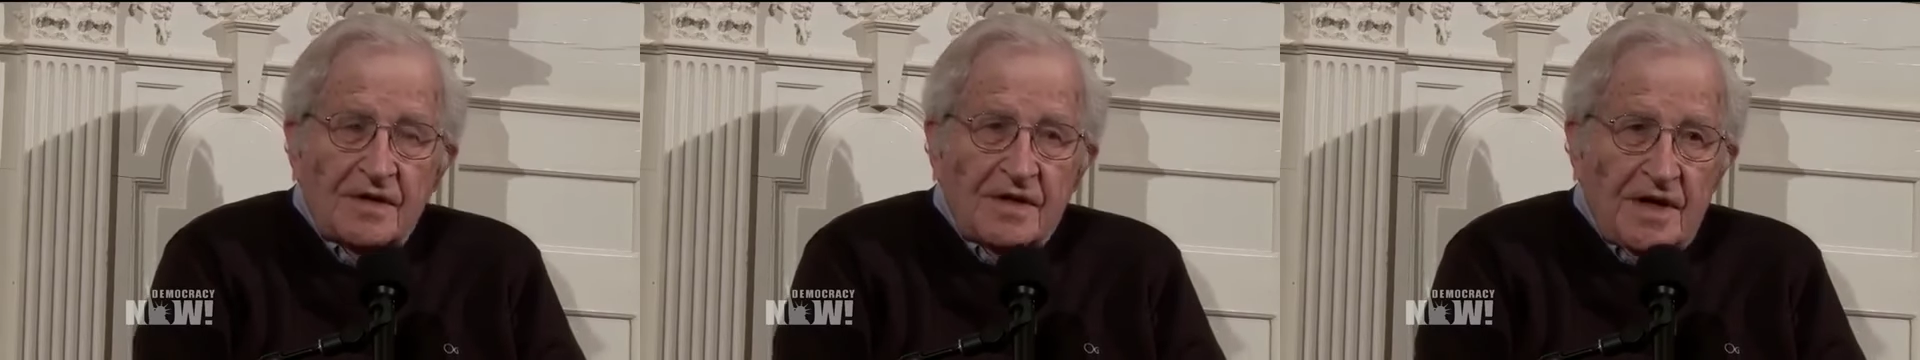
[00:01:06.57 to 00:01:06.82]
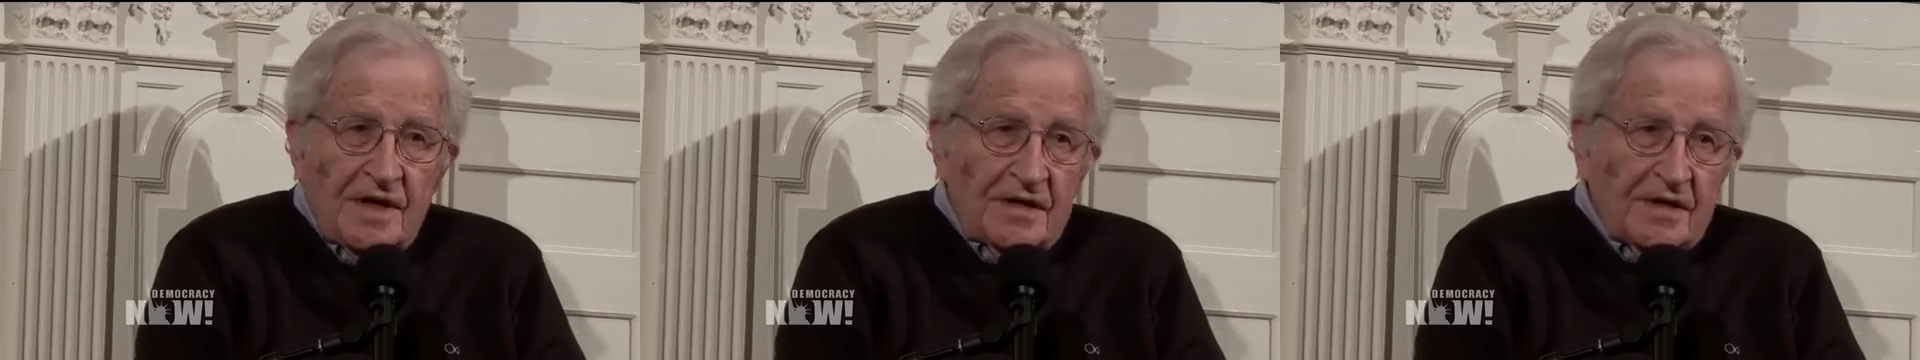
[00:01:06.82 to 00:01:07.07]

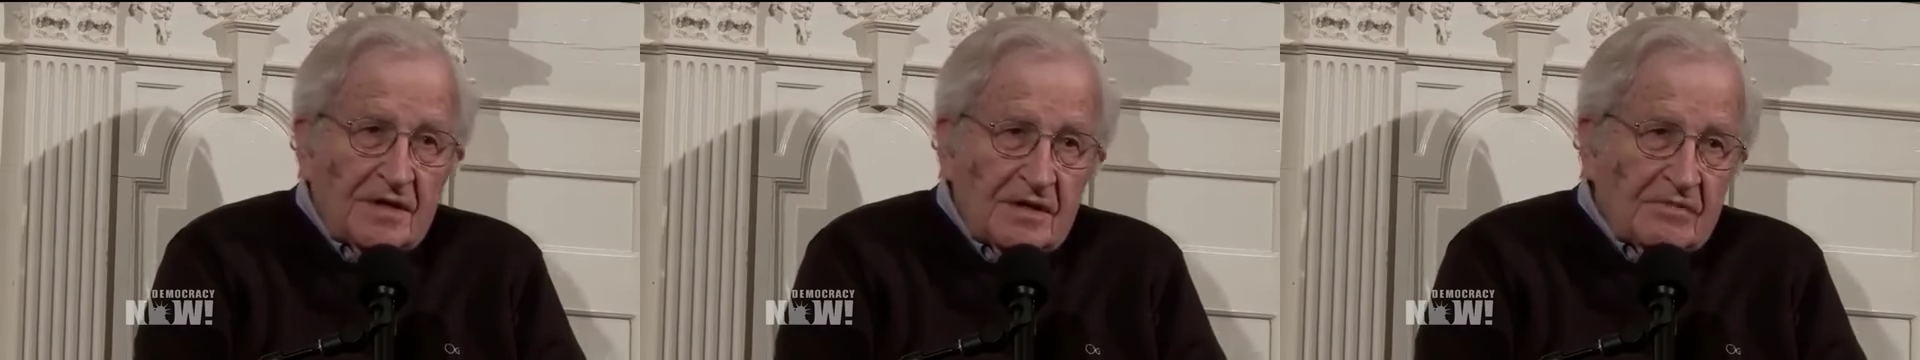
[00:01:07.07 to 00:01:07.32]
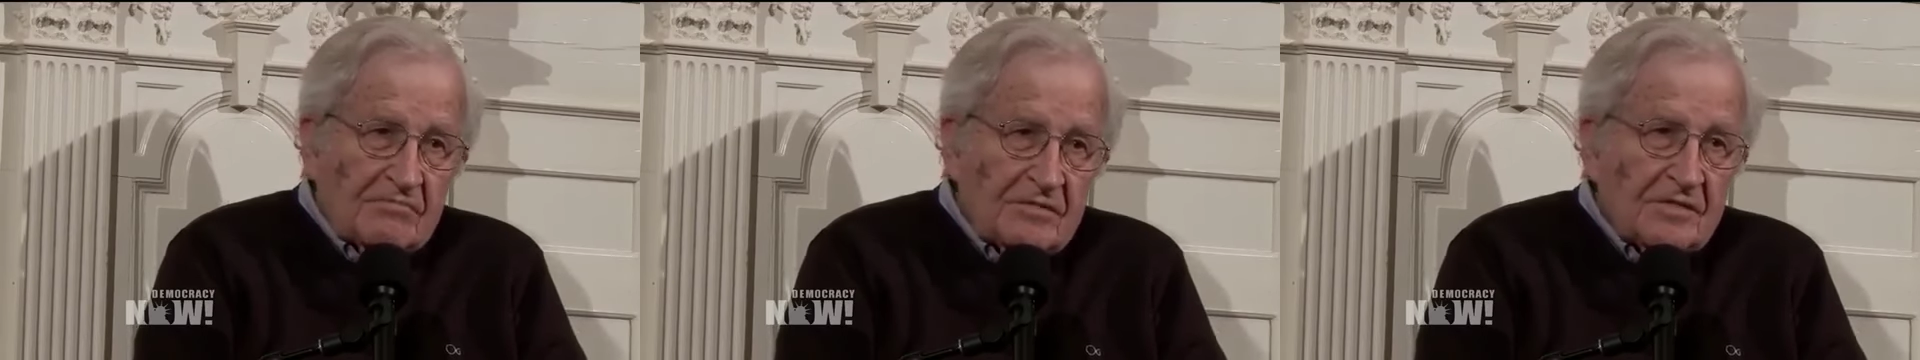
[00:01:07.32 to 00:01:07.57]

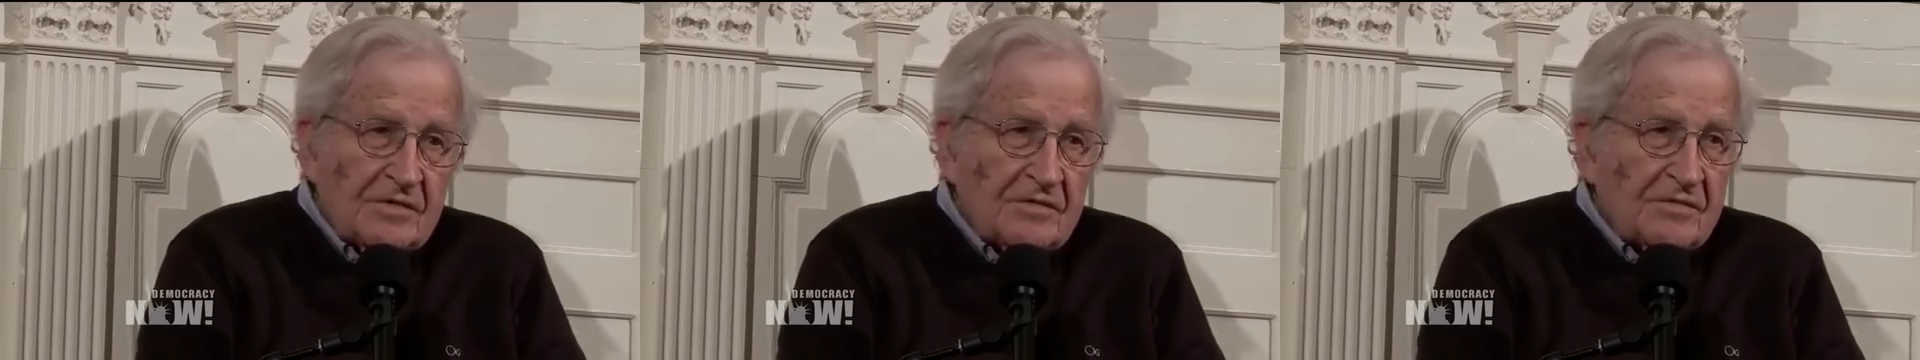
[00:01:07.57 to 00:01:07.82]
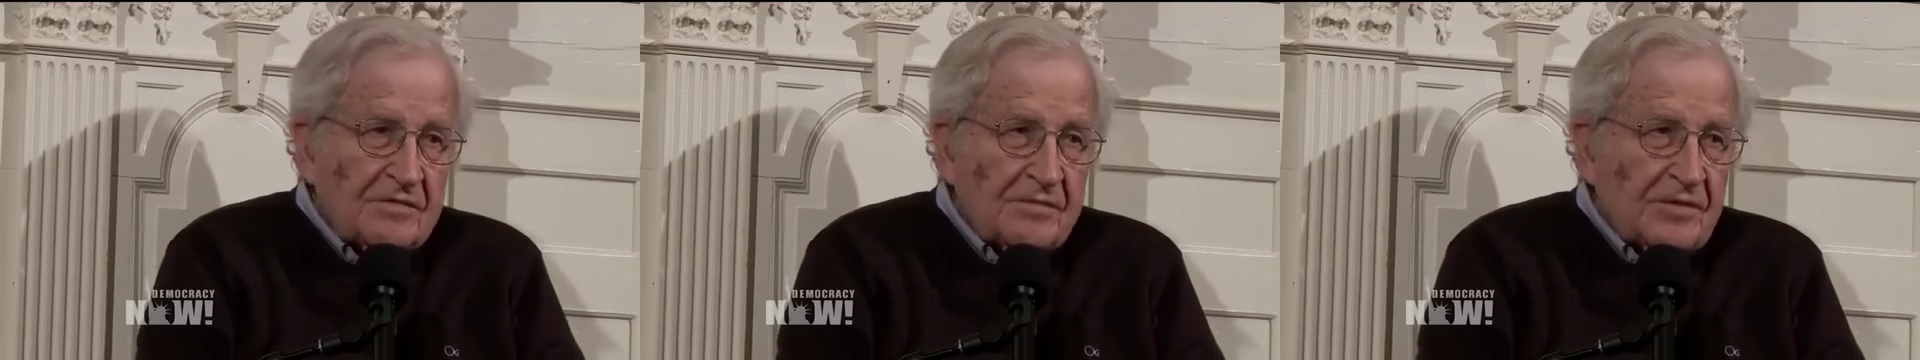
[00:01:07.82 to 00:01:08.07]
And
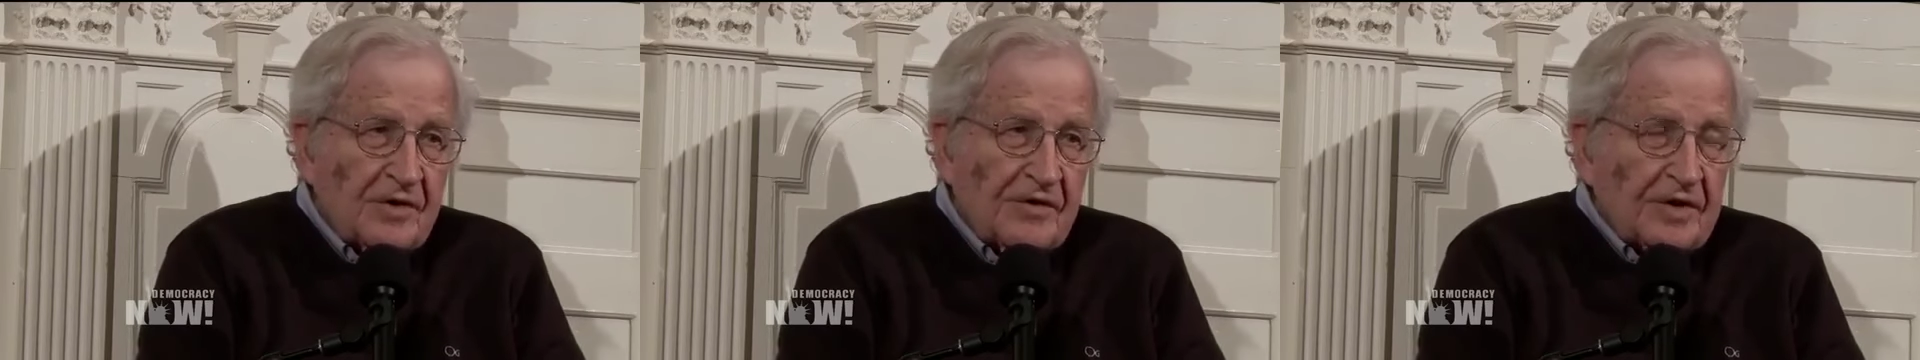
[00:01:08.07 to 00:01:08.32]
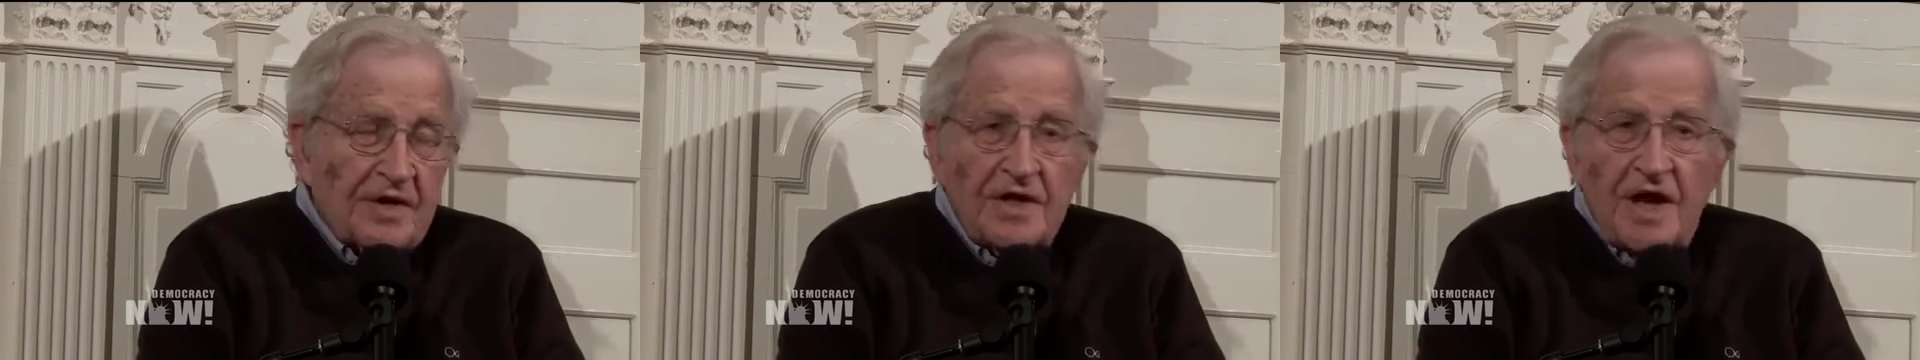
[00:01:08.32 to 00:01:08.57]

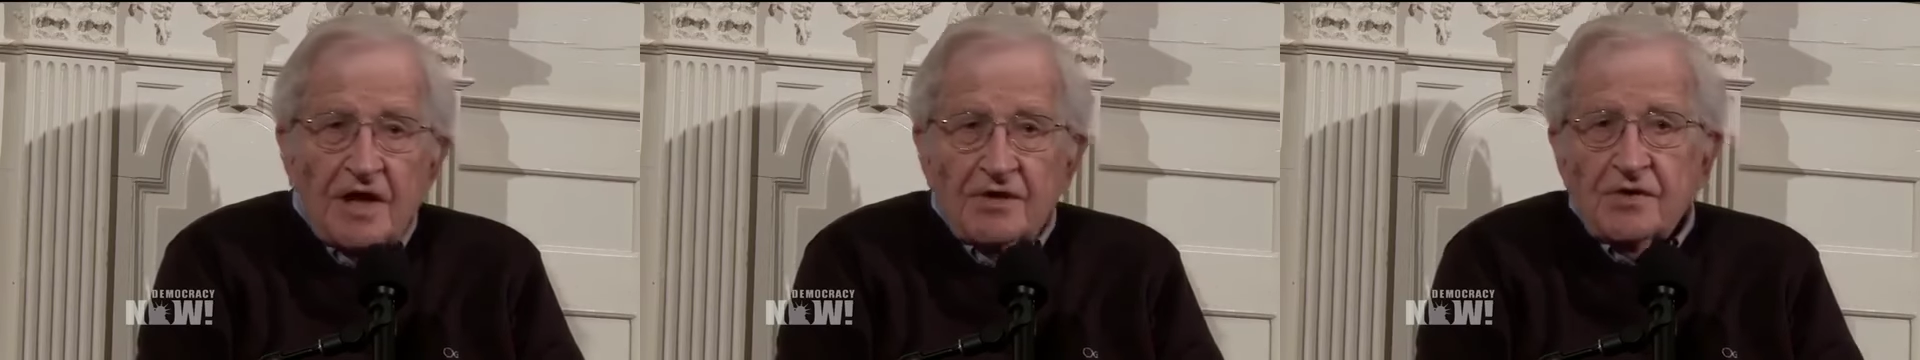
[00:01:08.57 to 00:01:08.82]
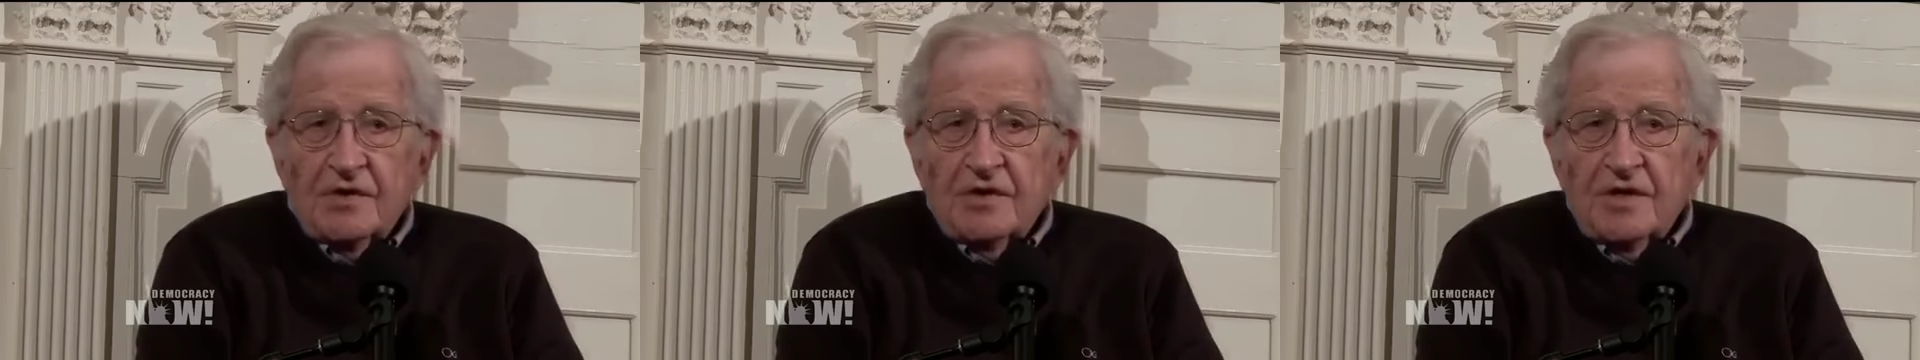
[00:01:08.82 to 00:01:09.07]
perfectly
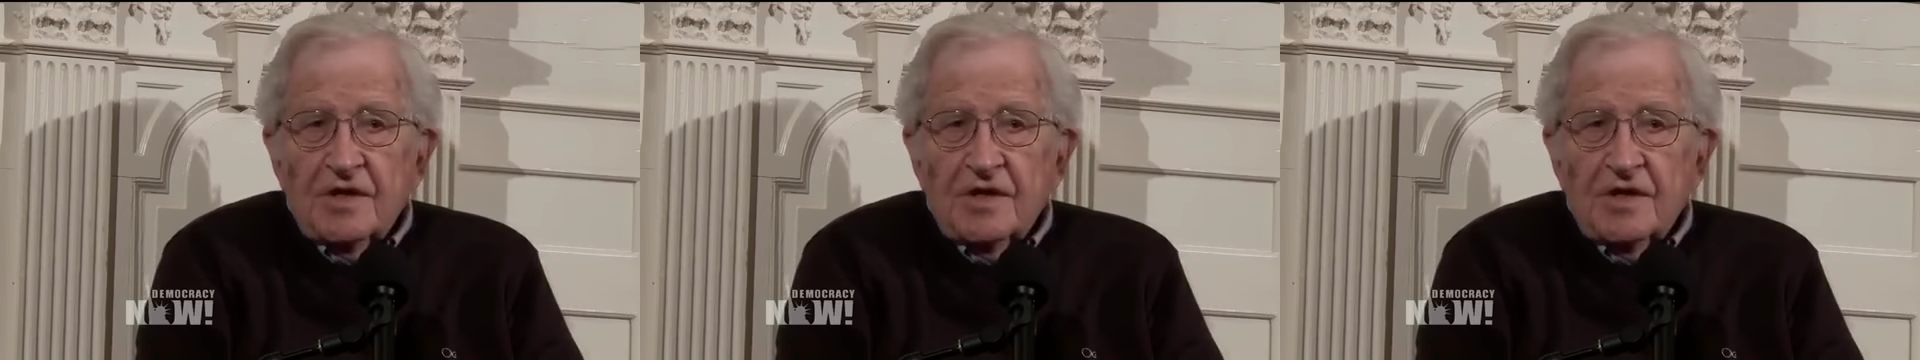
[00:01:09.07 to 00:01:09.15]
natural